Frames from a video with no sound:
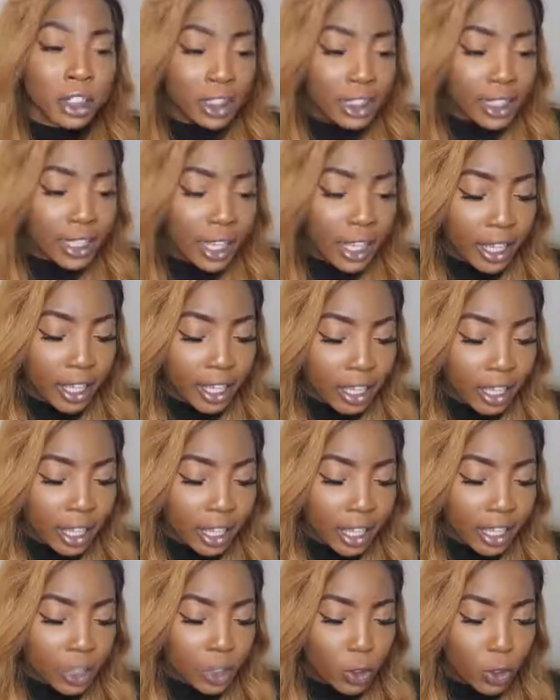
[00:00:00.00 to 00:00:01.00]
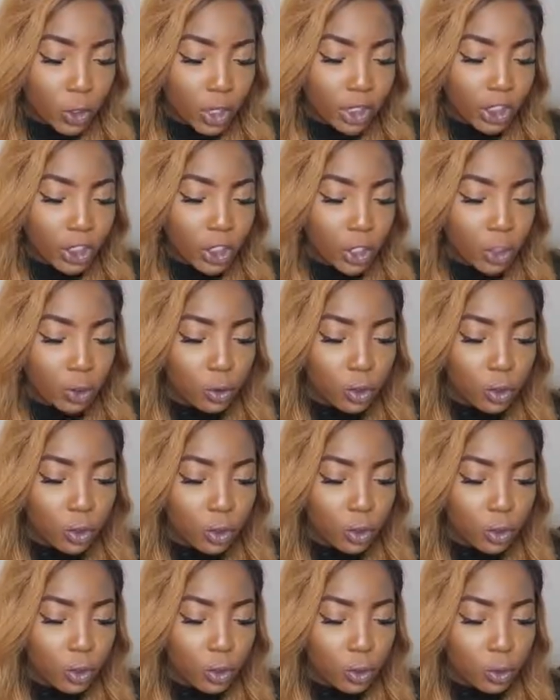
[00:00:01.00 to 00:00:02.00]
Today is going to go
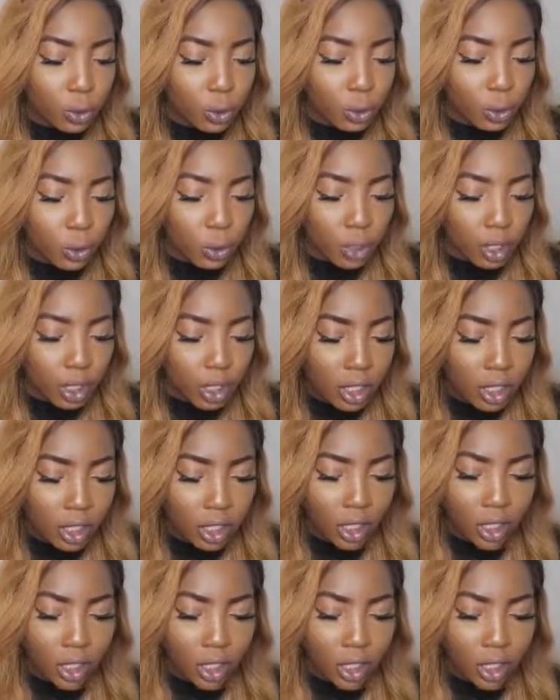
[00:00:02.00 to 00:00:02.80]
to,